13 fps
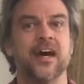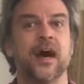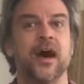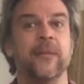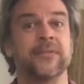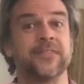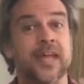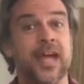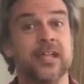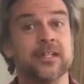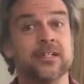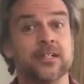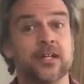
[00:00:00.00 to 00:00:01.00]
But
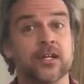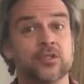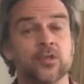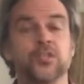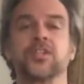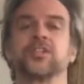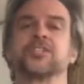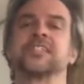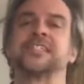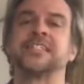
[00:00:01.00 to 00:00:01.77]
then George starts to